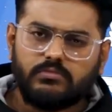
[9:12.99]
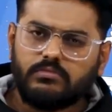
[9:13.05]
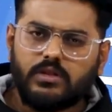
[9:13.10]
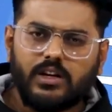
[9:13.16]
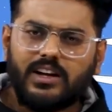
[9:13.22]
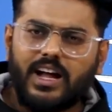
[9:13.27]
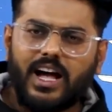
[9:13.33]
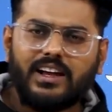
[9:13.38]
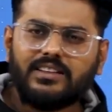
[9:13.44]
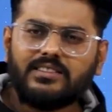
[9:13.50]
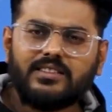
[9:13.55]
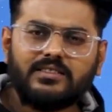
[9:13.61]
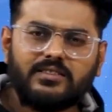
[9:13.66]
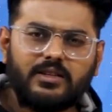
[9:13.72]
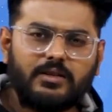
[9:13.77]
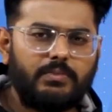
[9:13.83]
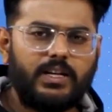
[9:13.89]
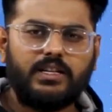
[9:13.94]
the
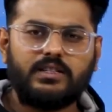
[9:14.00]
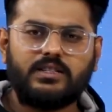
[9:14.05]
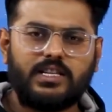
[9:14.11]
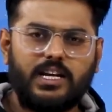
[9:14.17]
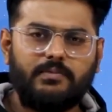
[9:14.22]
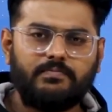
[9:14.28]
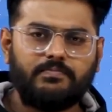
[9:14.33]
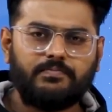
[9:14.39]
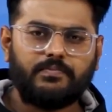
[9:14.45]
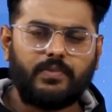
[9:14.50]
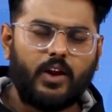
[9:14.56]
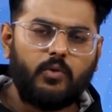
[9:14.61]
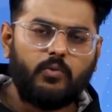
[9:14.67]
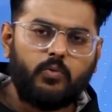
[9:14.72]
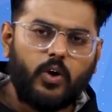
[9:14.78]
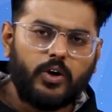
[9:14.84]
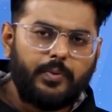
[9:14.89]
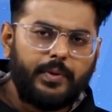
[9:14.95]
analysis remains same.
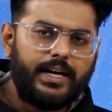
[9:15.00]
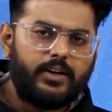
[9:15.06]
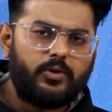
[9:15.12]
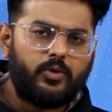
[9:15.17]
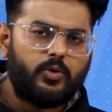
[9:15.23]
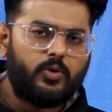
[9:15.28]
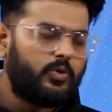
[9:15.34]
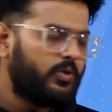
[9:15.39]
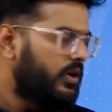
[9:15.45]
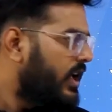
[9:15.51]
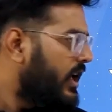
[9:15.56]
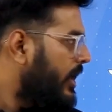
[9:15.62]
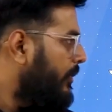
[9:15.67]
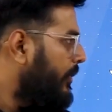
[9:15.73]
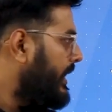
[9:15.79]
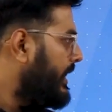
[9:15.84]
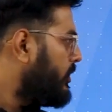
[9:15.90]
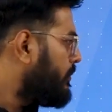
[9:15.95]
What we need to do?
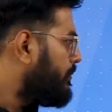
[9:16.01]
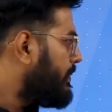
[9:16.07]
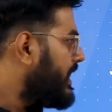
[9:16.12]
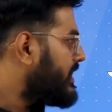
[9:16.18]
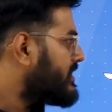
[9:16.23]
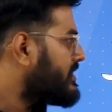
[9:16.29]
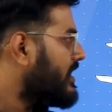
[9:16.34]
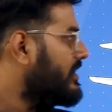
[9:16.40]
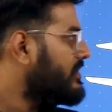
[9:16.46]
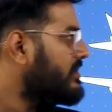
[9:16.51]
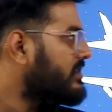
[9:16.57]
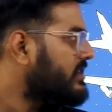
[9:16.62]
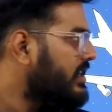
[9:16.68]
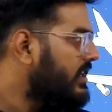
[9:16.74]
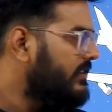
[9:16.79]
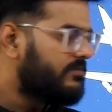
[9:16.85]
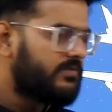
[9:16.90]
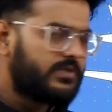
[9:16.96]
We need to place
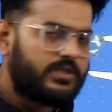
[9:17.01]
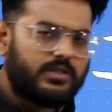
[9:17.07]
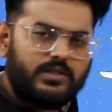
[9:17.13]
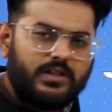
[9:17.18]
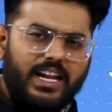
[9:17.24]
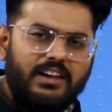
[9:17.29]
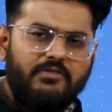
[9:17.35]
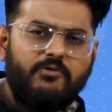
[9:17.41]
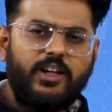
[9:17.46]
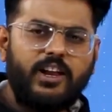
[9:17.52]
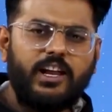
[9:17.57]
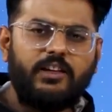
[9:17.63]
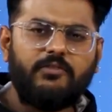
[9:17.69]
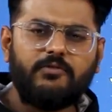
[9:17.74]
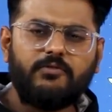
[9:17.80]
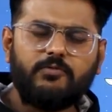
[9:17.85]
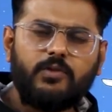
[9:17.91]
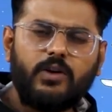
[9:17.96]
ourselves in
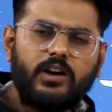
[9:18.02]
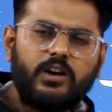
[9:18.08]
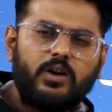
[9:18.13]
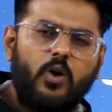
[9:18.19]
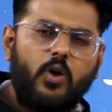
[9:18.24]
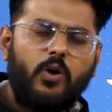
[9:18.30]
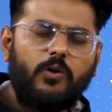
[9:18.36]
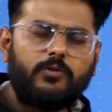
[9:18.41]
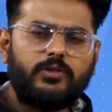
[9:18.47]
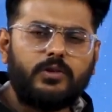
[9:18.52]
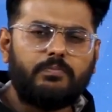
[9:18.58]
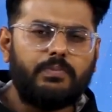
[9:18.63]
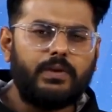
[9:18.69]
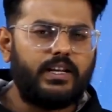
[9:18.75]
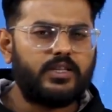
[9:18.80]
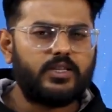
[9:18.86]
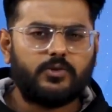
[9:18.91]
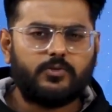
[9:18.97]
any one of the
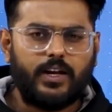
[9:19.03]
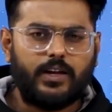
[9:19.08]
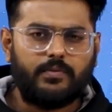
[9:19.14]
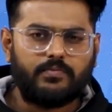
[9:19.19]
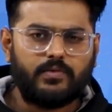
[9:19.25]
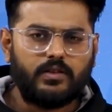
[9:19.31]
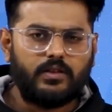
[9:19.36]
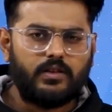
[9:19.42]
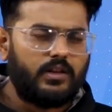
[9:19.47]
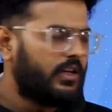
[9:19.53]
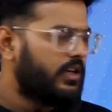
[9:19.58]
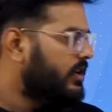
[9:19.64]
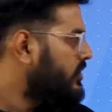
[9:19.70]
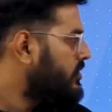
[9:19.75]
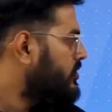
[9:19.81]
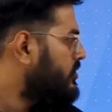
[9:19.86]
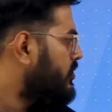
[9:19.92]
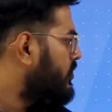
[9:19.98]
plane's frame.
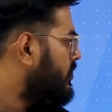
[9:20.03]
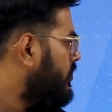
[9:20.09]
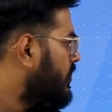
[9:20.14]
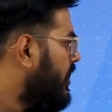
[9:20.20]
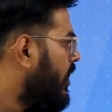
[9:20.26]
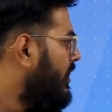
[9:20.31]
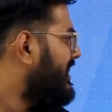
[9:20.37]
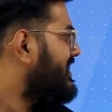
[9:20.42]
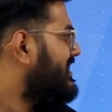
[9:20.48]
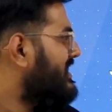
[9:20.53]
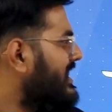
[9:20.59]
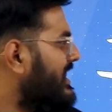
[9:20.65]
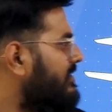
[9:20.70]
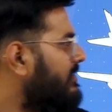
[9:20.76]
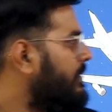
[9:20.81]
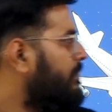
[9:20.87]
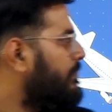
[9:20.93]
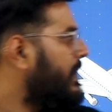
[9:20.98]
So now let's
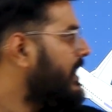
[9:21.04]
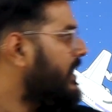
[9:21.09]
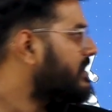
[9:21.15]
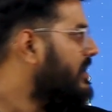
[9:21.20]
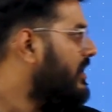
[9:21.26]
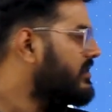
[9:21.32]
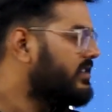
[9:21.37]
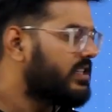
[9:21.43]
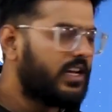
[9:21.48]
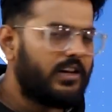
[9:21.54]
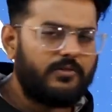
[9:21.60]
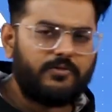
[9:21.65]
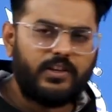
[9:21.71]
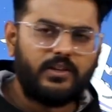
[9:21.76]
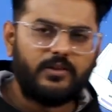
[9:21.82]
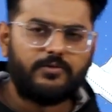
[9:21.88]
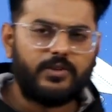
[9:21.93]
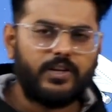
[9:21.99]
say we place ourselves
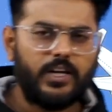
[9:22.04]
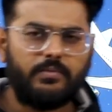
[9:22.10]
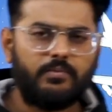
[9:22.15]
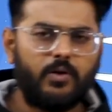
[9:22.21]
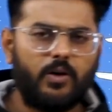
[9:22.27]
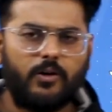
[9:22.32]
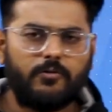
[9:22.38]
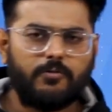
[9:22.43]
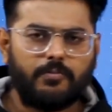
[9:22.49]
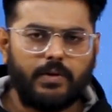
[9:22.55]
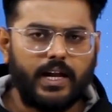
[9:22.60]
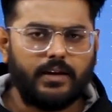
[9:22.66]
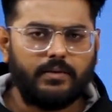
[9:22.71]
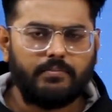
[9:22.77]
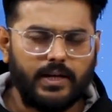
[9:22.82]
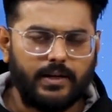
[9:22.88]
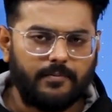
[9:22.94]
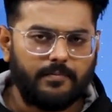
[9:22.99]
in the frame of
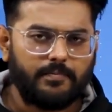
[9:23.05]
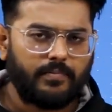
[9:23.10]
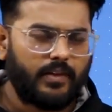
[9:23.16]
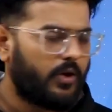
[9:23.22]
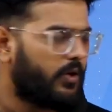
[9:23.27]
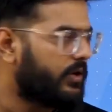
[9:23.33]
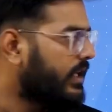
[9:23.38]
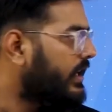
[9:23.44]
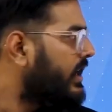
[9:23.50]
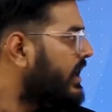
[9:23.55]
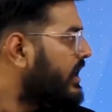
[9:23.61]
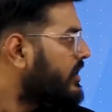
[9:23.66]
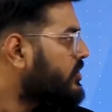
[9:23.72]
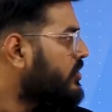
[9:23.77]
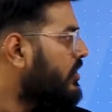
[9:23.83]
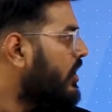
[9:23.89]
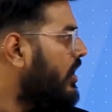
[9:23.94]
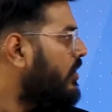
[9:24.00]
plane B. Okay,
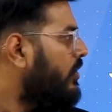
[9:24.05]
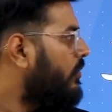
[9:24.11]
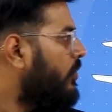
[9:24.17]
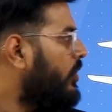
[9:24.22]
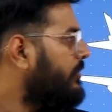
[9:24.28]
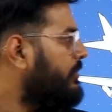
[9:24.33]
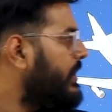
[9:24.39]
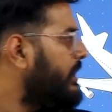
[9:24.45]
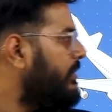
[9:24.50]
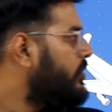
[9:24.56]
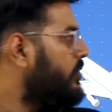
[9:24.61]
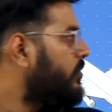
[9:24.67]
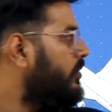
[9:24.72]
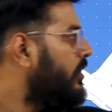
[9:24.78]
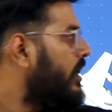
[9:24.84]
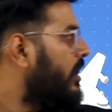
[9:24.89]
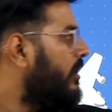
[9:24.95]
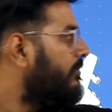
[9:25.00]
so now what we'll
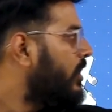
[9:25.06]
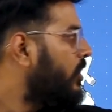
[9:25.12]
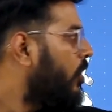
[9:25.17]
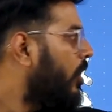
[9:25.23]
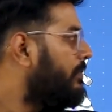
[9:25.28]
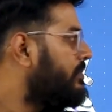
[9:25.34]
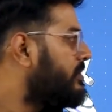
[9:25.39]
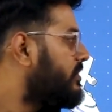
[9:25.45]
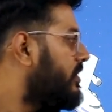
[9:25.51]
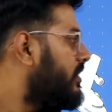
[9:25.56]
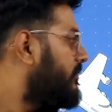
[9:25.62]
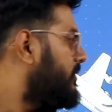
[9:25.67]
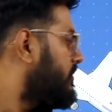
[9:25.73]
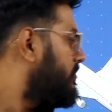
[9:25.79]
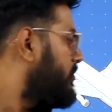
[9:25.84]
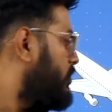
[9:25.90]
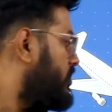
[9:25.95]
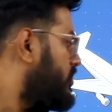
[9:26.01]
do, we'll observe
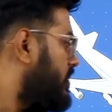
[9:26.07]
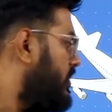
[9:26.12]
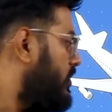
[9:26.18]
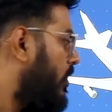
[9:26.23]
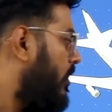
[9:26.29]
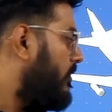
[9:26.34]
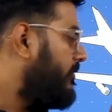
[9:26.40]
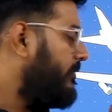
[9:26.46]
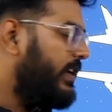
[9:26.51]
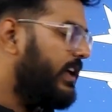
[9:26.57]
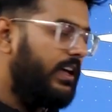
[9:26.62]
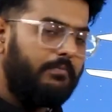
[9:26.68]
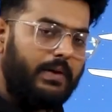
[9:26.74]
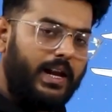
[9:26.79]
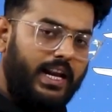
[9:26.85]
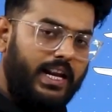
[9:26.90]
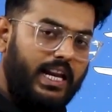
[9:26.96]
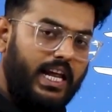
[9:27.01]
the motion of
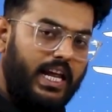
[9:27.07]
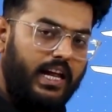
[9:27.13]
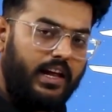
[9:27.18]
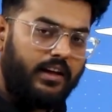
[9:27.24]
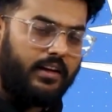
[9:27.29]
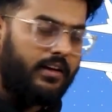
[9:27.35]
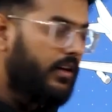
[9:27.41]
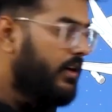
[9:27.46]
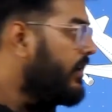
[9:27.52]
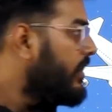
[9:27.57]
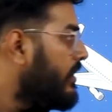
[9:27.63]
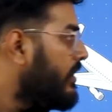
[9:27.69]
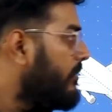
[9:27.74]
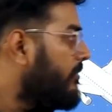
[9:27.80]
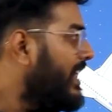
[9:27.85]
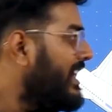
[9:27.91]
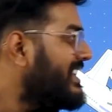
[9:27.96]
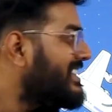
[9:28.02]
plane A
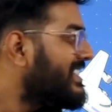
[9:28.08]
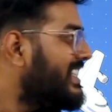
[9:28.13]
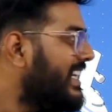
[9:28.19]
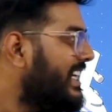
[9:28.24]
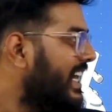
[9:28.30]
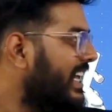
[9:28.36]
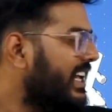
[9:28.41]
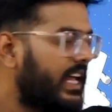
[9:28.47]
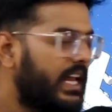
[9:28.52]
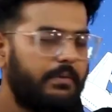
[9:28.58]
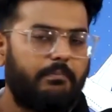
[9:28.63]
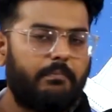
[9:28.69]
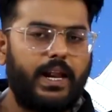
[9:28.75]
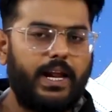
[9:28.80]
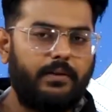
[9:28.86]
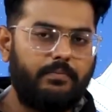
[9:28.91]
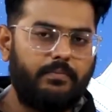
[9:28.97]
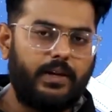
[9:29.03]
while sitting in
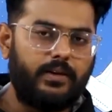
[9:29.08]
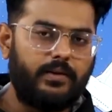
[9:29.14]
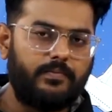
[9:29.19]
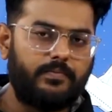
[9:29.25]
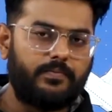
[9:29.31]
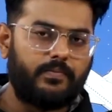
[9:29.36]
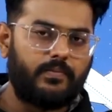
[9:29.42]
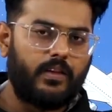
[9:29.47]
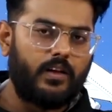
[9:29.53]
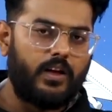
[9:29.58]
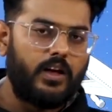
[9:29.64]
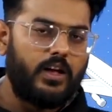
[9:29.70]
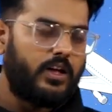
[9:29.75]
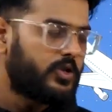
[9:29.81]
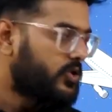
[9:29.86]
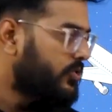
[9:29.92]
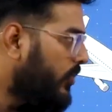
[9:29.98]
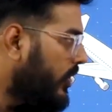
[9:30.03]
plane B.
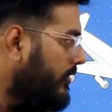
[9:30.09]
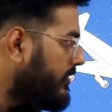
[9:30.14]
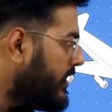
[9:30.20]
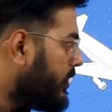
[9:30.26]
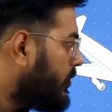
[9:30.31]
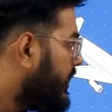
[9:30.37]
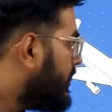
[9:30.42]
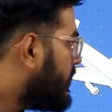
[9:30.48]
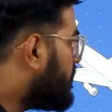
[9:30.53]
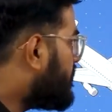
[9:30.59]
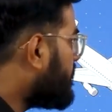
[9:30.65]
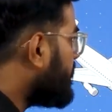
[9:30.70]
So what we are going to